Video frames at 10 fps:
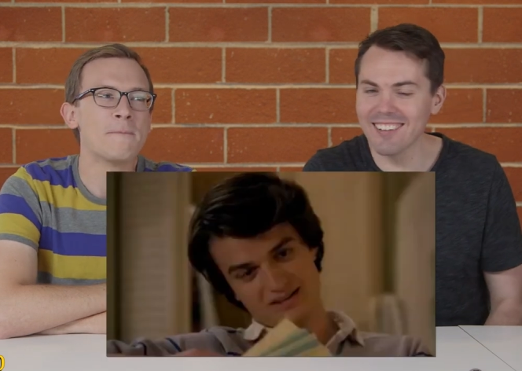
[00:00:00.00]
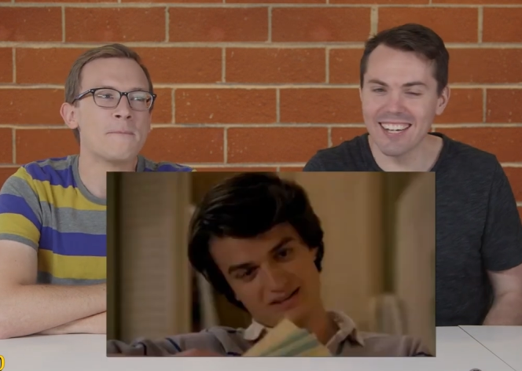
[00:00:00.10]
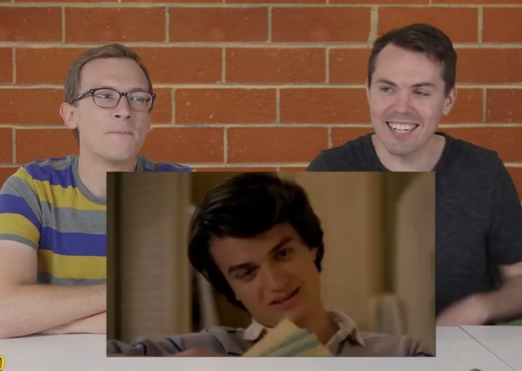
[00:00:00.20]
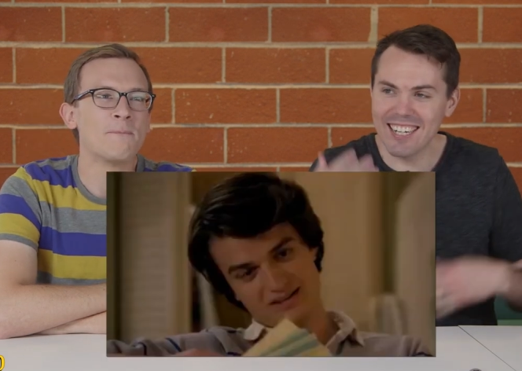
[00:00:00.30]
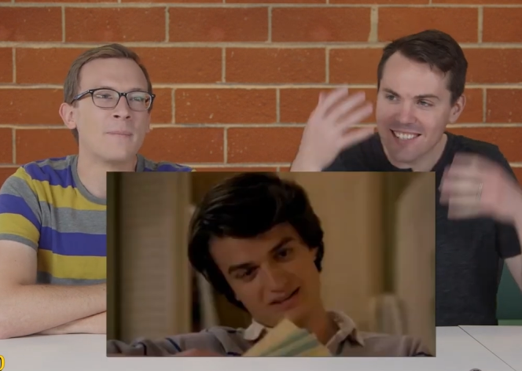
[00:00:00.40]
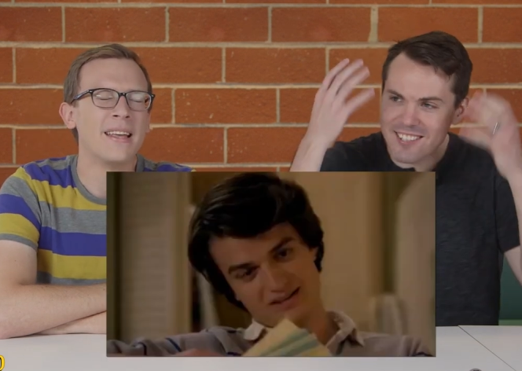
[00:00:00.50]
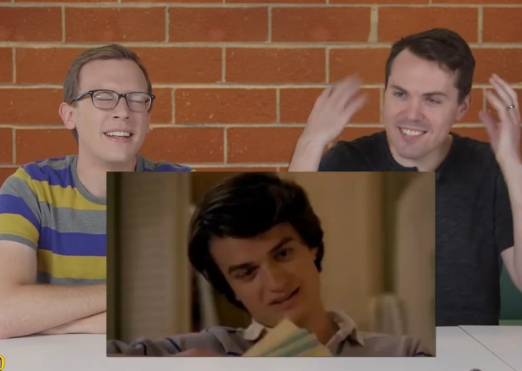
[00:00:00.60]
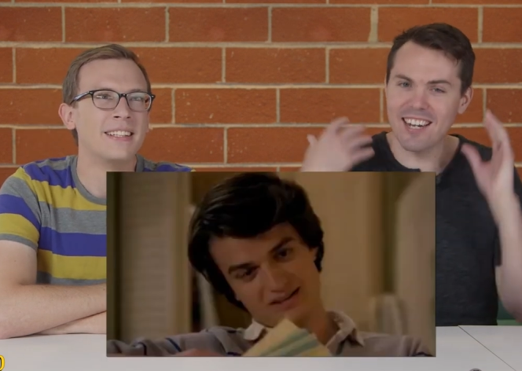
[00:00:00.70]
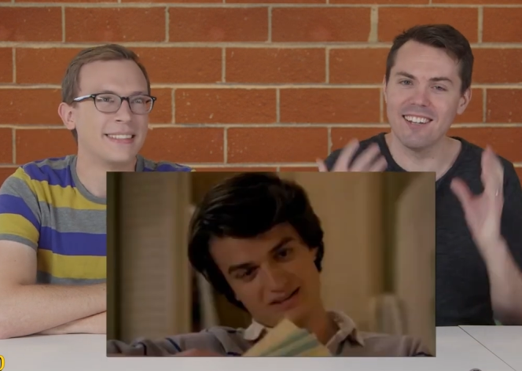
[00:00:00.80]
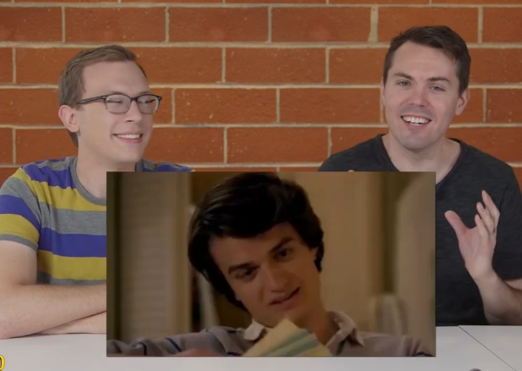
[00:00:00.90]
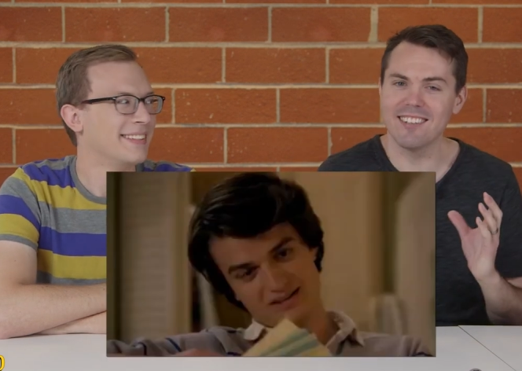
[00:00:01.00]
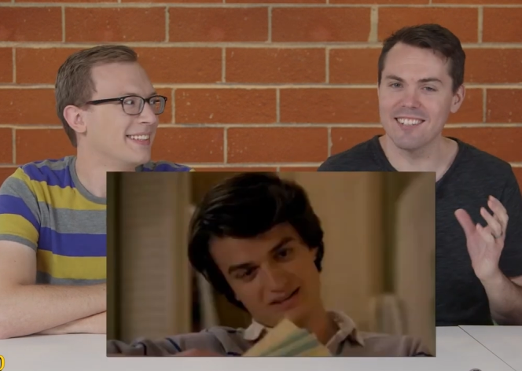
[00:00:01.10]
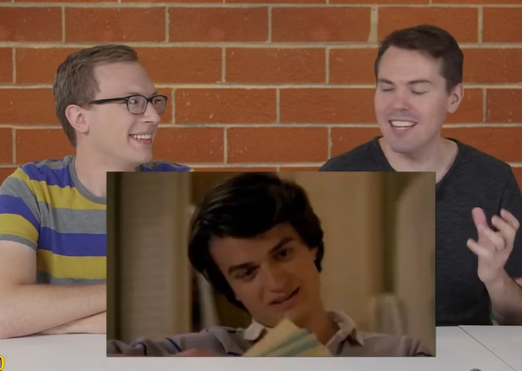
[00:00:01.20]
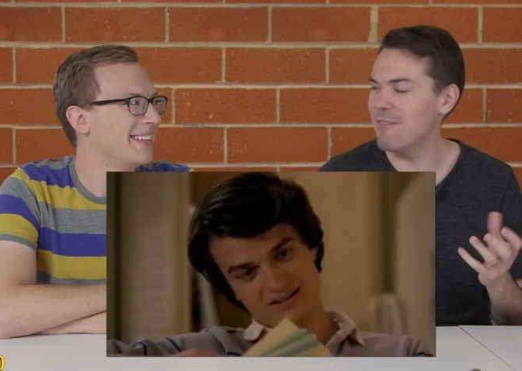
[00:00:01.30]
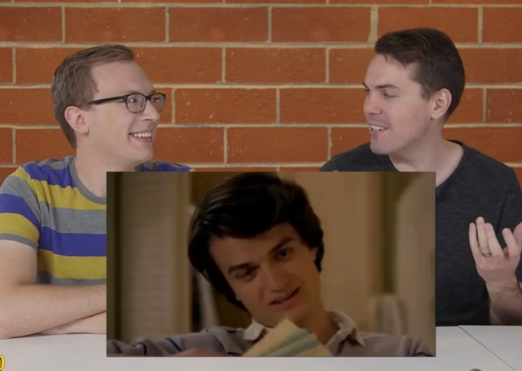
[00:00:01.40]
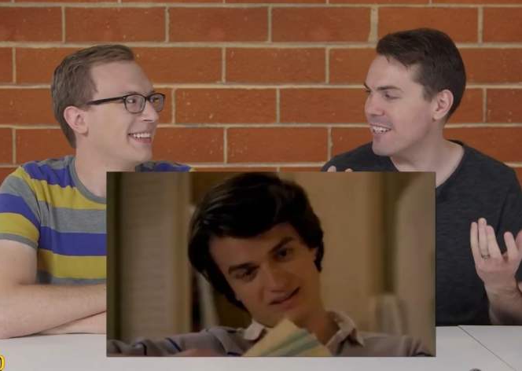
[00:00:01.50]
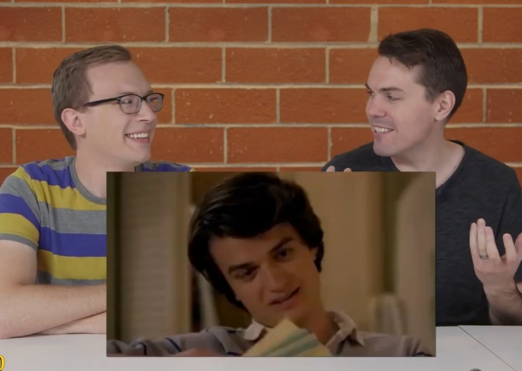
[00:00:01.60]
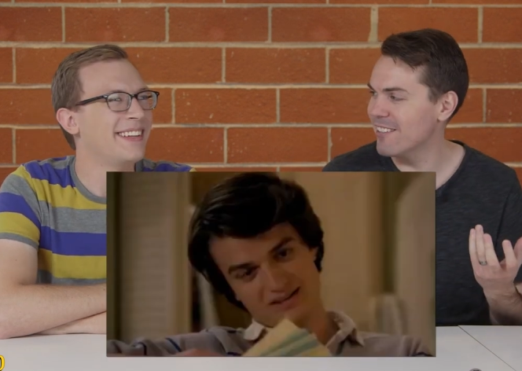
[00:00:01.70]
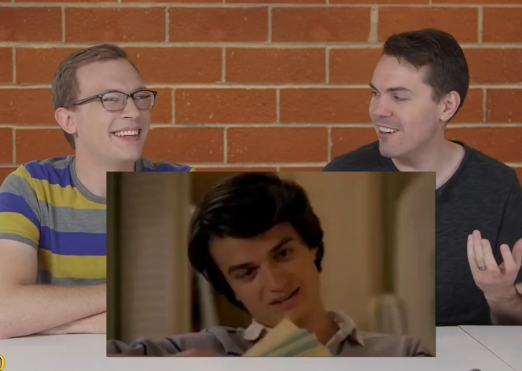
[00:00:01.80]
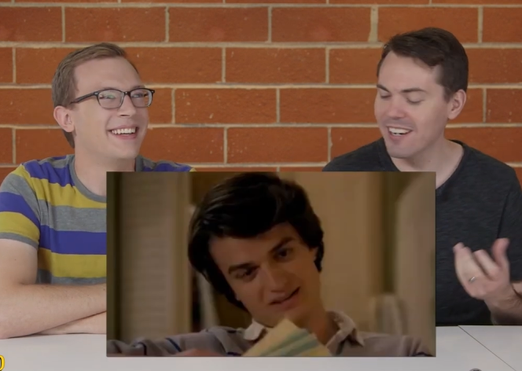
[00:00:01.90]
Speaker 1: like he's just got like the
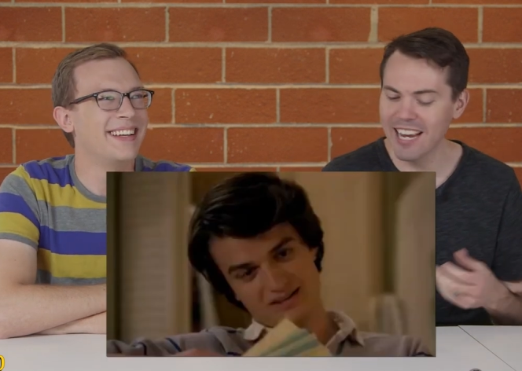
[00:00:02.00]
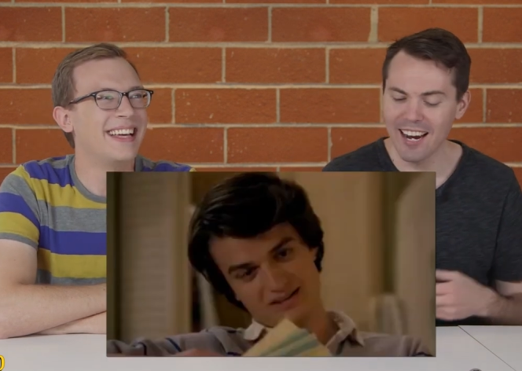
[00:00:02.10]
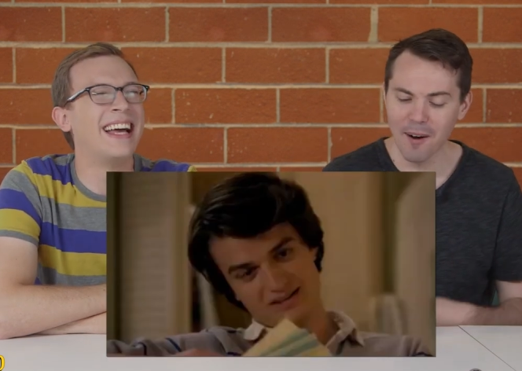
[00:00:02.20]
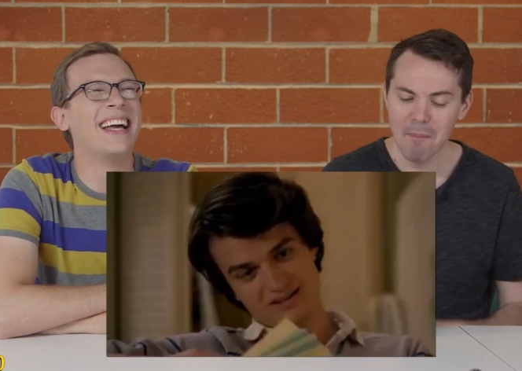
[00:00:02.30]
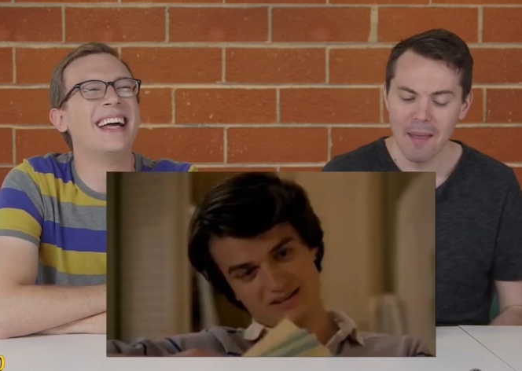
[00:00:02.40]
70s long hair.